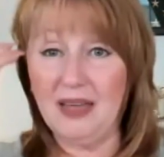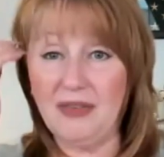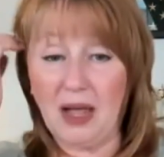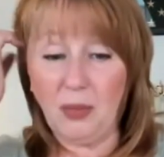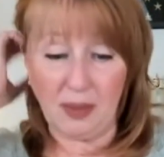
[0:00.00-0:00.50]
if
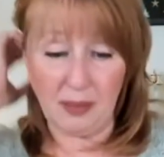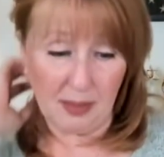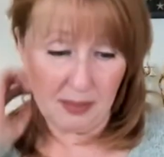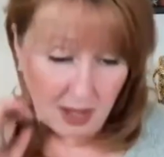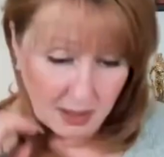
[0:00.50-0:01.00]
I want my
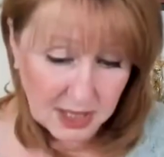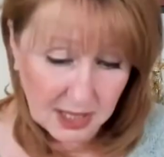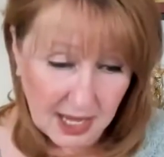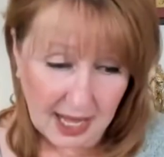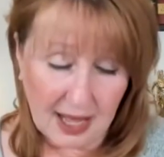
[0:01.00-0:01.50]
mom to
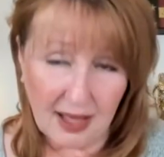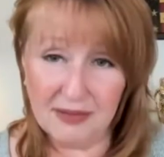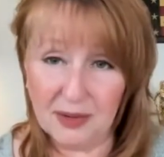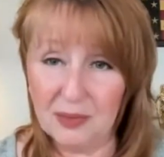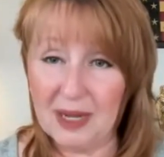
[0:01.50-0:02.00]
have,
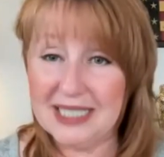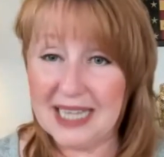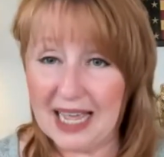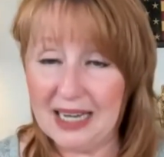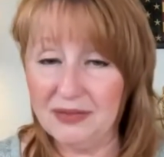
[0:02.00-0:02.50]
or my
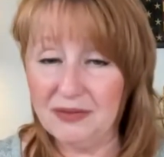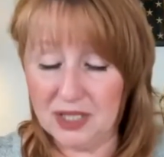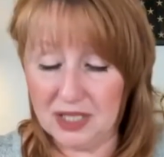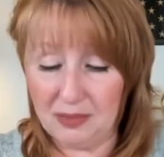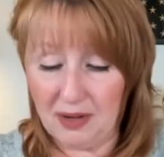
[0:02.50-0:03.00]
dad,
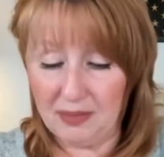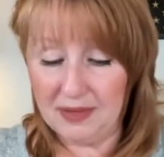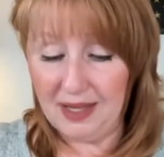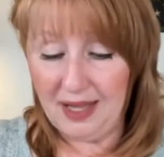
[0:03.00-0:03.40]
unfortunately, mom